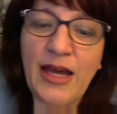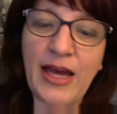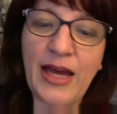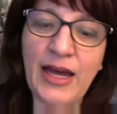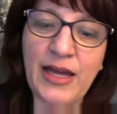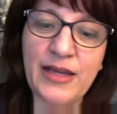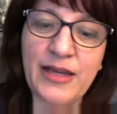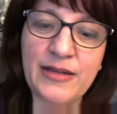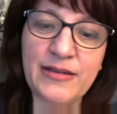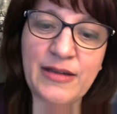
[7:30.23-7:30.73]

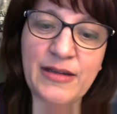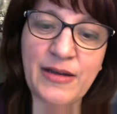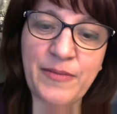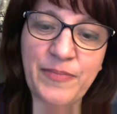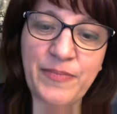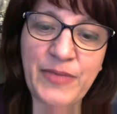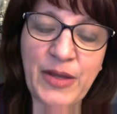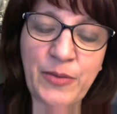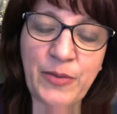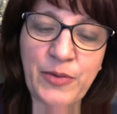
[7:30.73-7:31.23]
and
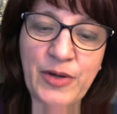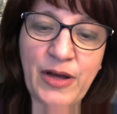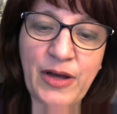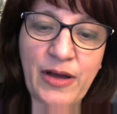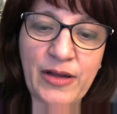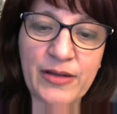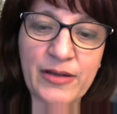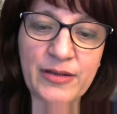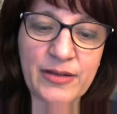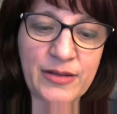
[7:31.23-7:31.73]
we're
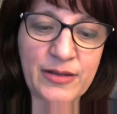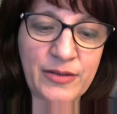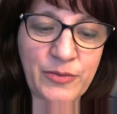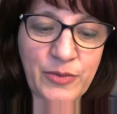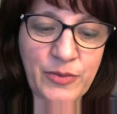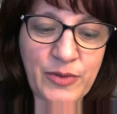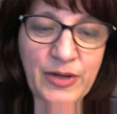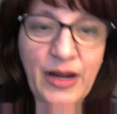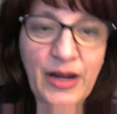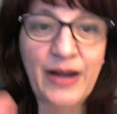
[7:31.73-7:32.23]

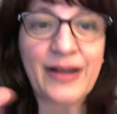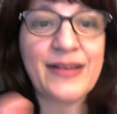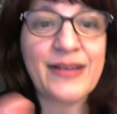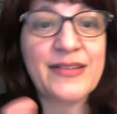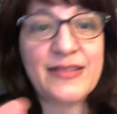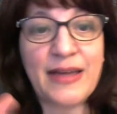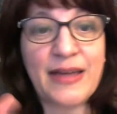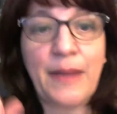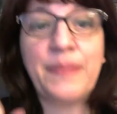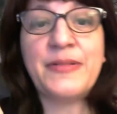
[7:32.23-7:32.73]
not
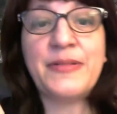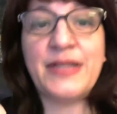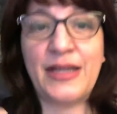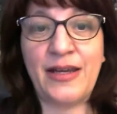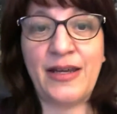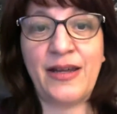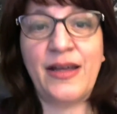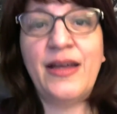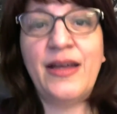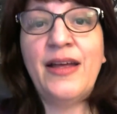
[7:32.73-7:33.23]

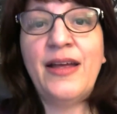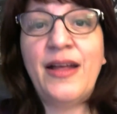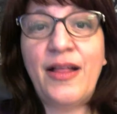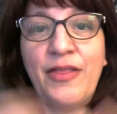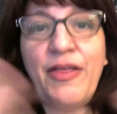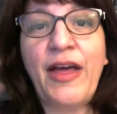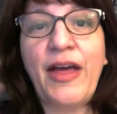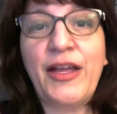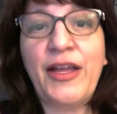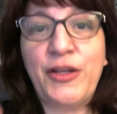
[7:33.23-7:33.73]
accepting
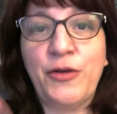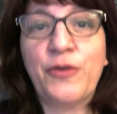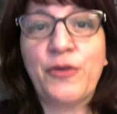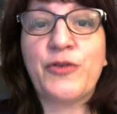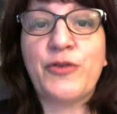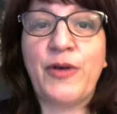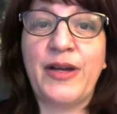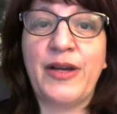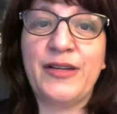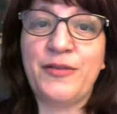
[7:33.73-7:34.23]
that you're
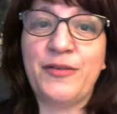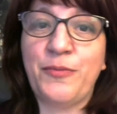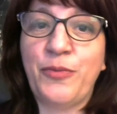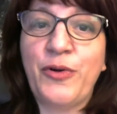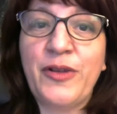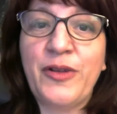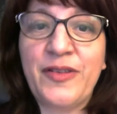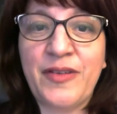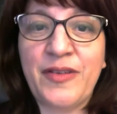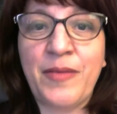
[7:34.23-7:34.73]
trying to
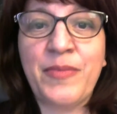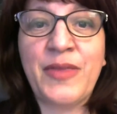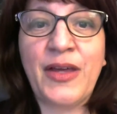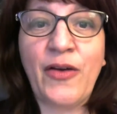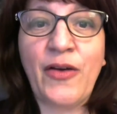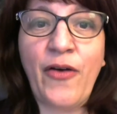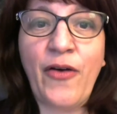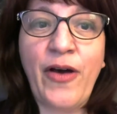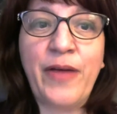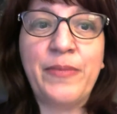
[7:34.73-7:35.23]
put
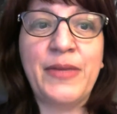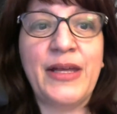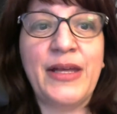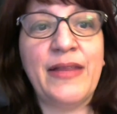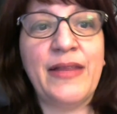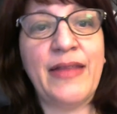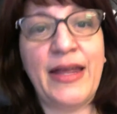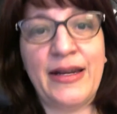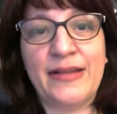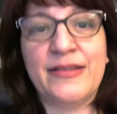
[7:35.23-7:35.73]
something on me
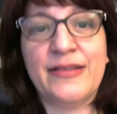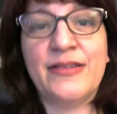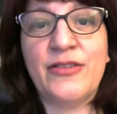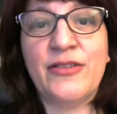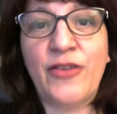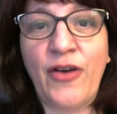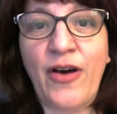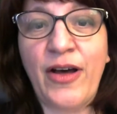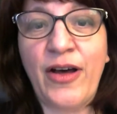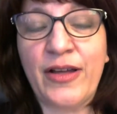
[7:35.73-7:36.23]
that is
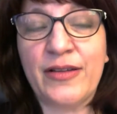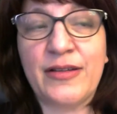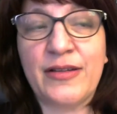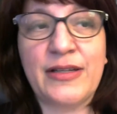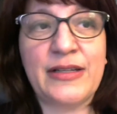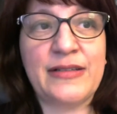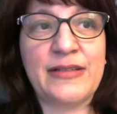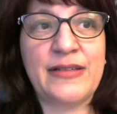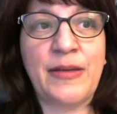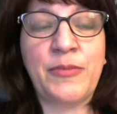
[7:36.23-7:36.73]
not
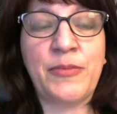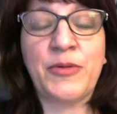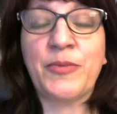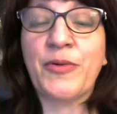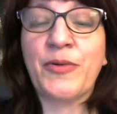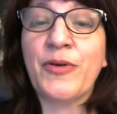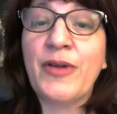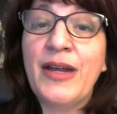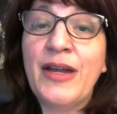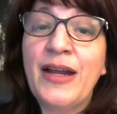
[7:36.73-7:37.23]

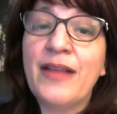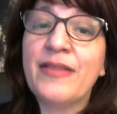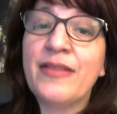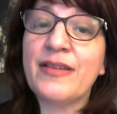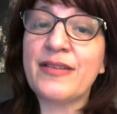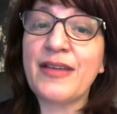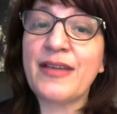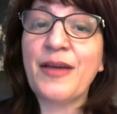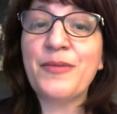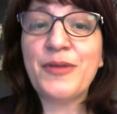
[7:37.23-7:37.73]
acceptable.
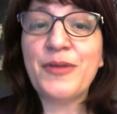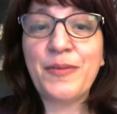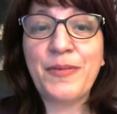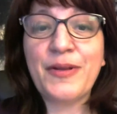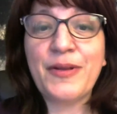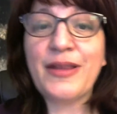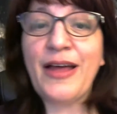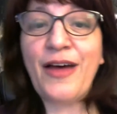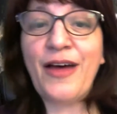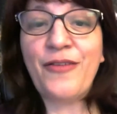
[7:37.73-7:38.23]
This comes up a
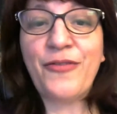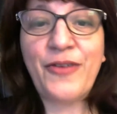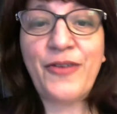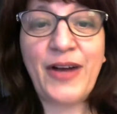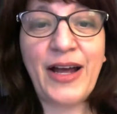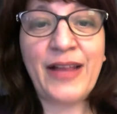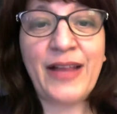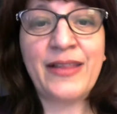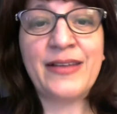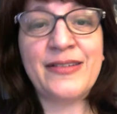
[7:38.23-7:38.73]
lot for
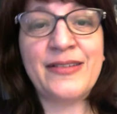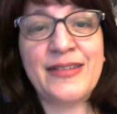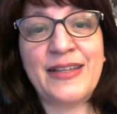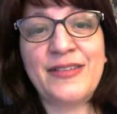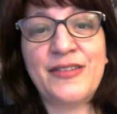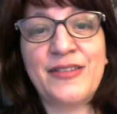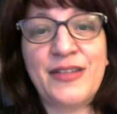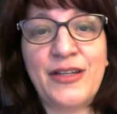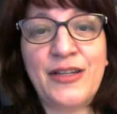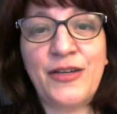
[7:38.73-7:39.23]
highly
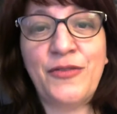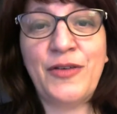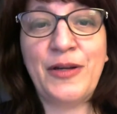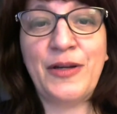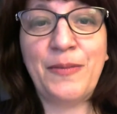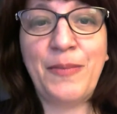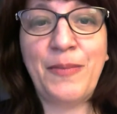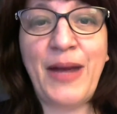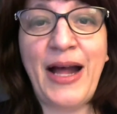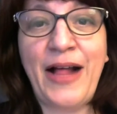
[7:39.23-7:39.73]
sensitive and
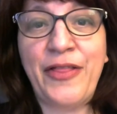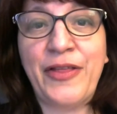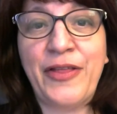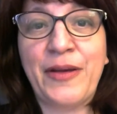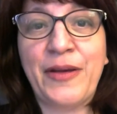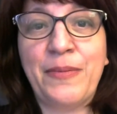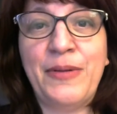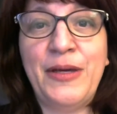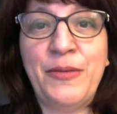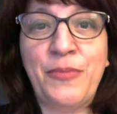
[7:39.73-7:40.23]

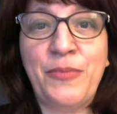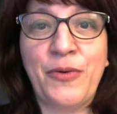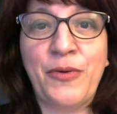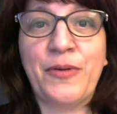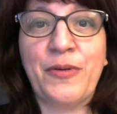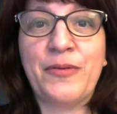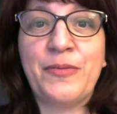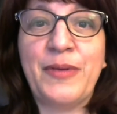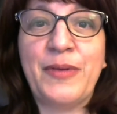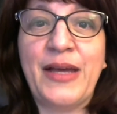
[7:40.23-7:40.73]
empathic
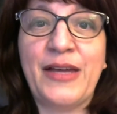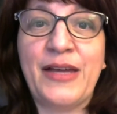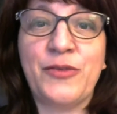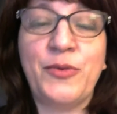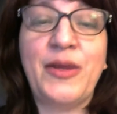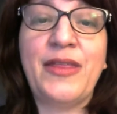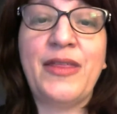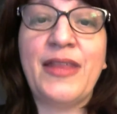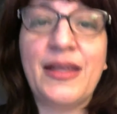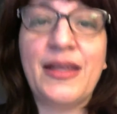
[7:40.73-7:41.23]
people because
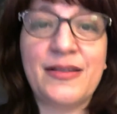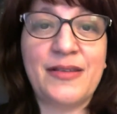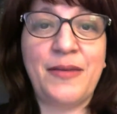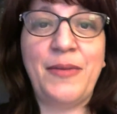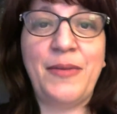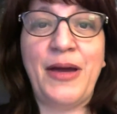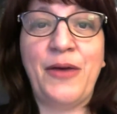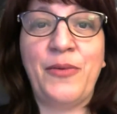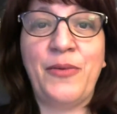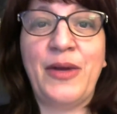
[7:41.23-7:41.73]
we think
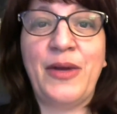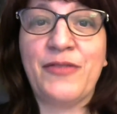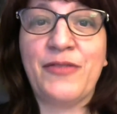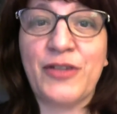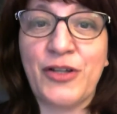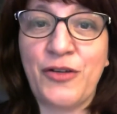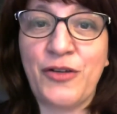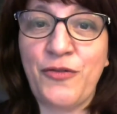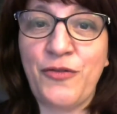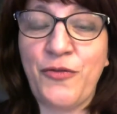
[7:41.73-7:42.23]
somehow we have
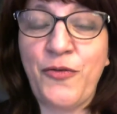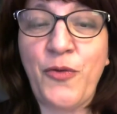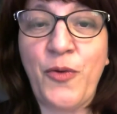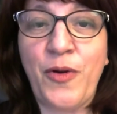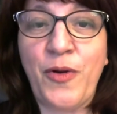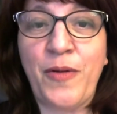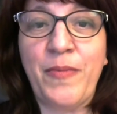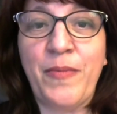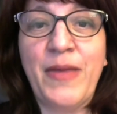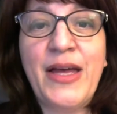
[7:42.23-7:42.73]
to
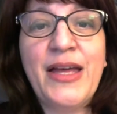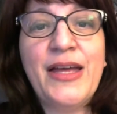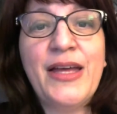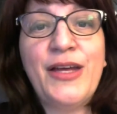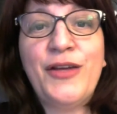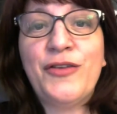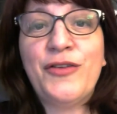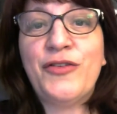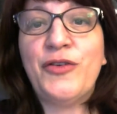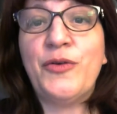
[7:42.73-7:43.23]
conform
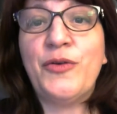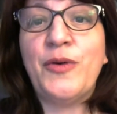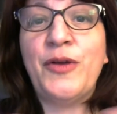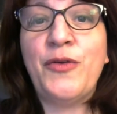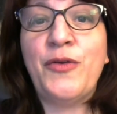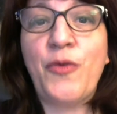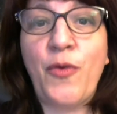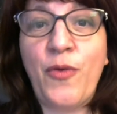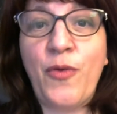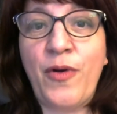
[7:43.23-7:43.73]
to a
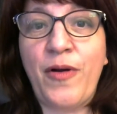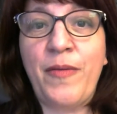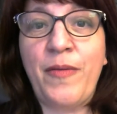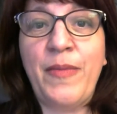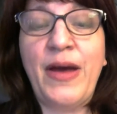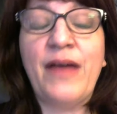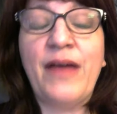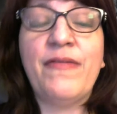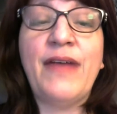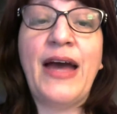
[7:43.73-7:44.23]
norm
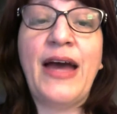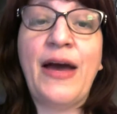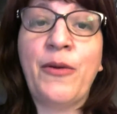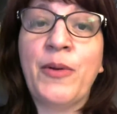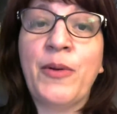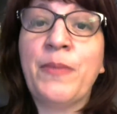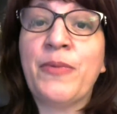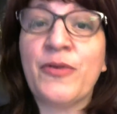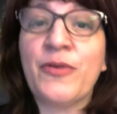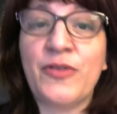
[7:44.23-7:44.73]
of how
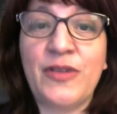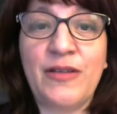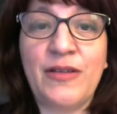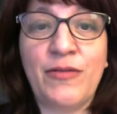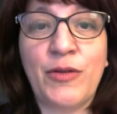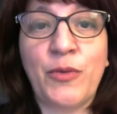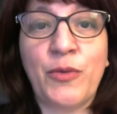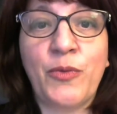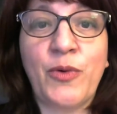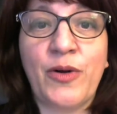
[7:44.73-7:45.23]
we perceive
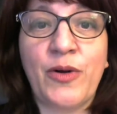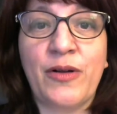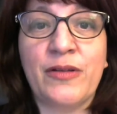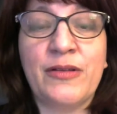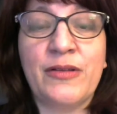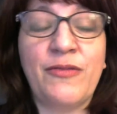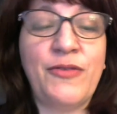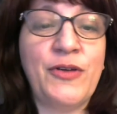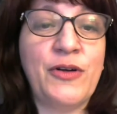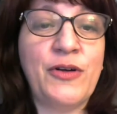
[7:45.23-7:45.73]
the
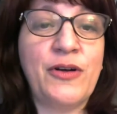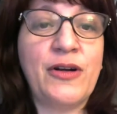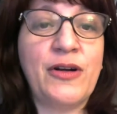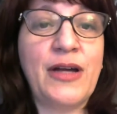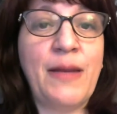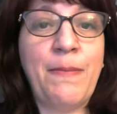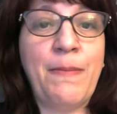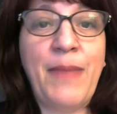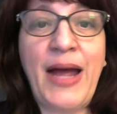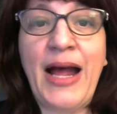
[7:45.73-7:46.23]
world. If you're
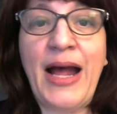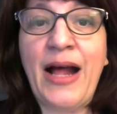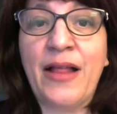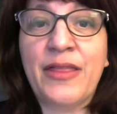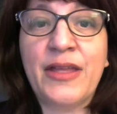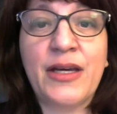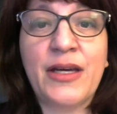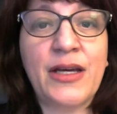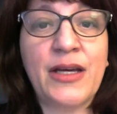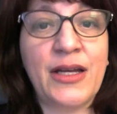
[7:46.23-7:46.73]

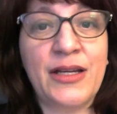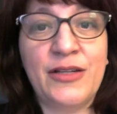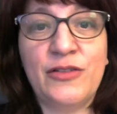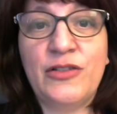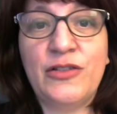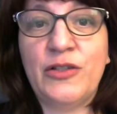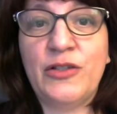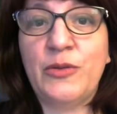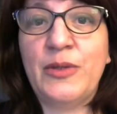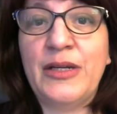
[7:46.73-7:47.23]
empathic and
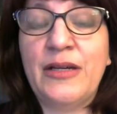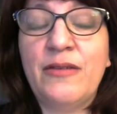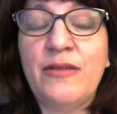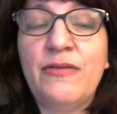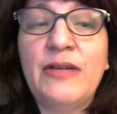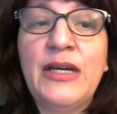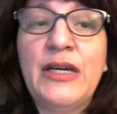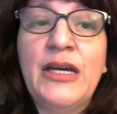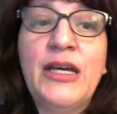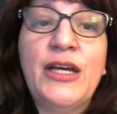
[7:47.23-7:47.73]
intuitive,
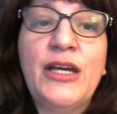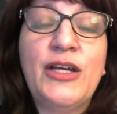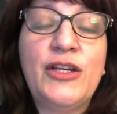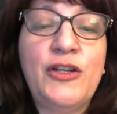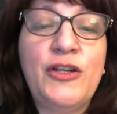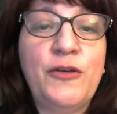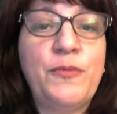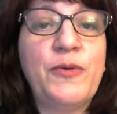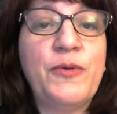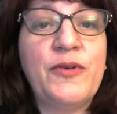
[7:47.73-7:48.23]

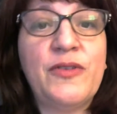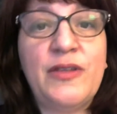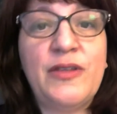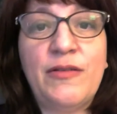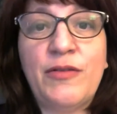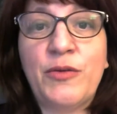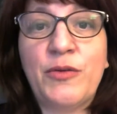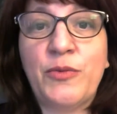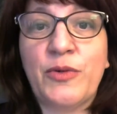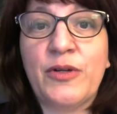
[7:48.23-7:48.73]
you
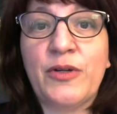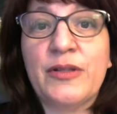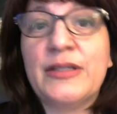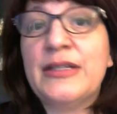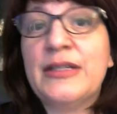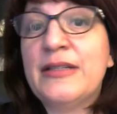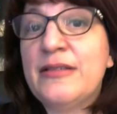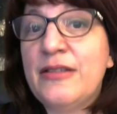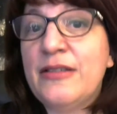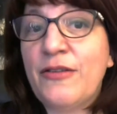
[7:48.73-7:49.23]
perceive the world
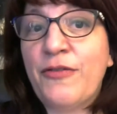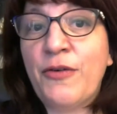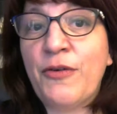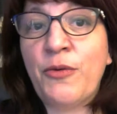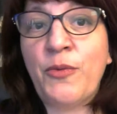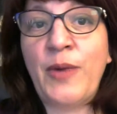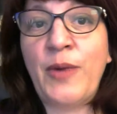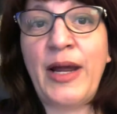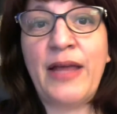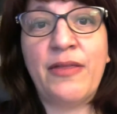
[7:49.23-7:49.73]
in a
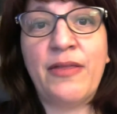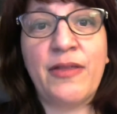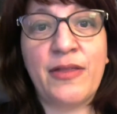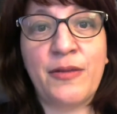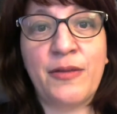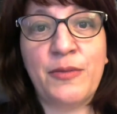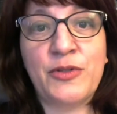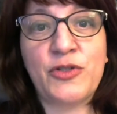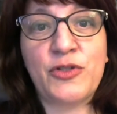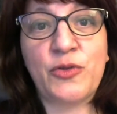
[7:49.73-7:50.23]
different way than
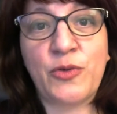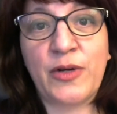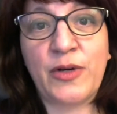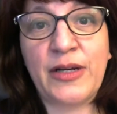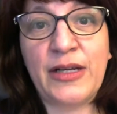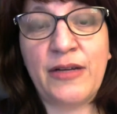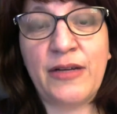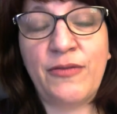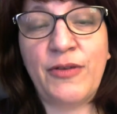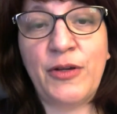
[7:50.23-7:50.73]
the
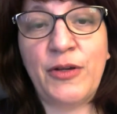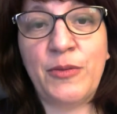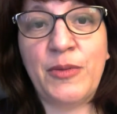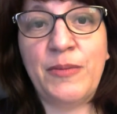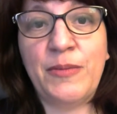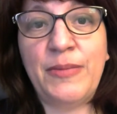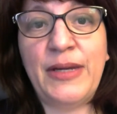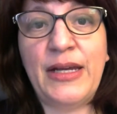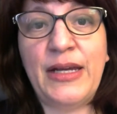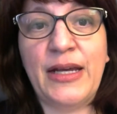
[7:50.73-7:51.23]
majority of human
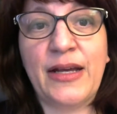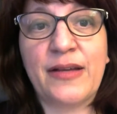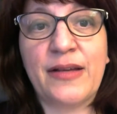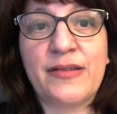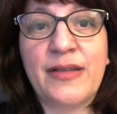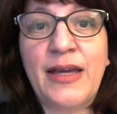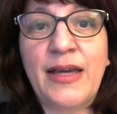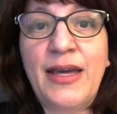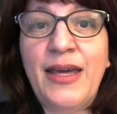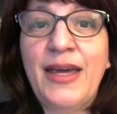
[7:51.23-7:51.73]

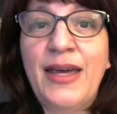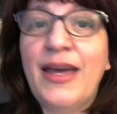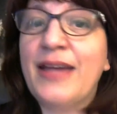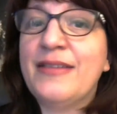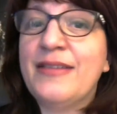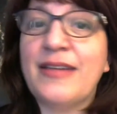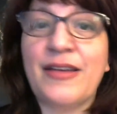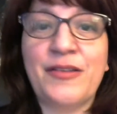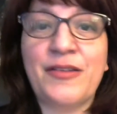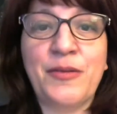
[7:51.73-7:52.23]
beings.
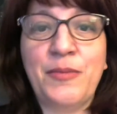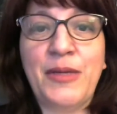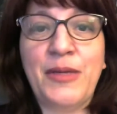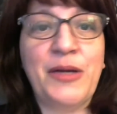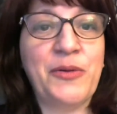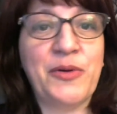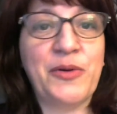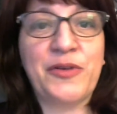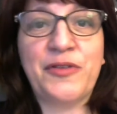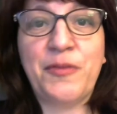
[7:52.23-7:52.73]
It doesn't
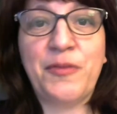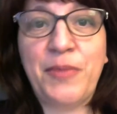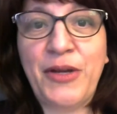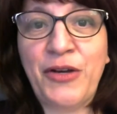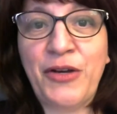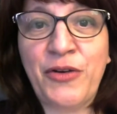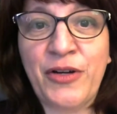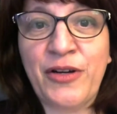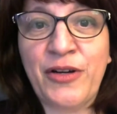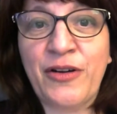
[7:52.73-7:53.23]
mean we're
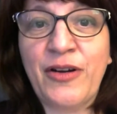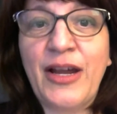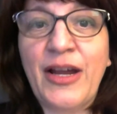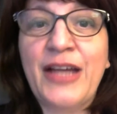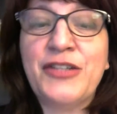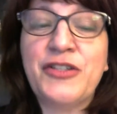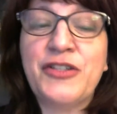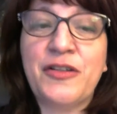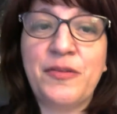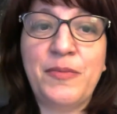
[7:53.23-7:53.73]
superior.
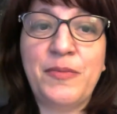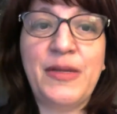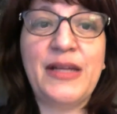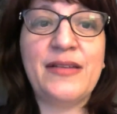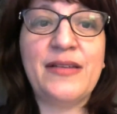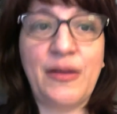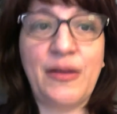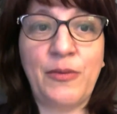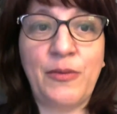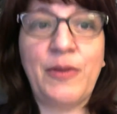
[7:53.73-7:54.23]
It just
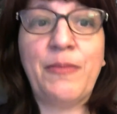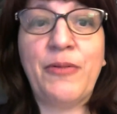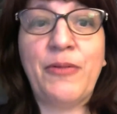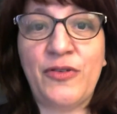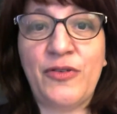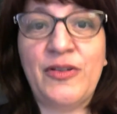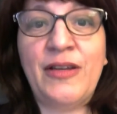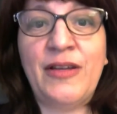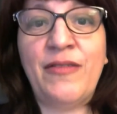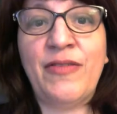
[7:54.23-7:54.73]
means that we
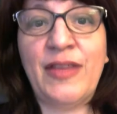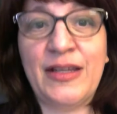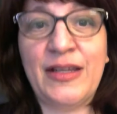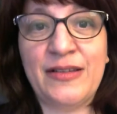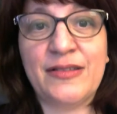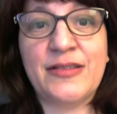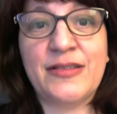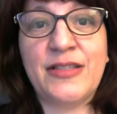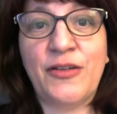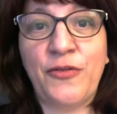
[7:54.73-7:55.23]
perceive
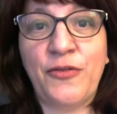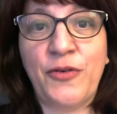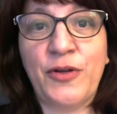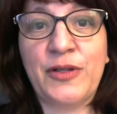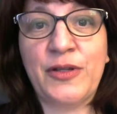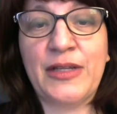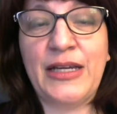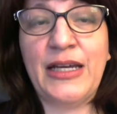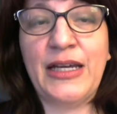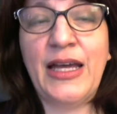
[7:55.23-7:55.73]
things
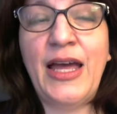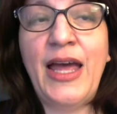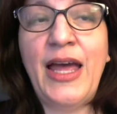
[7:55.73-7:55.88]
differently.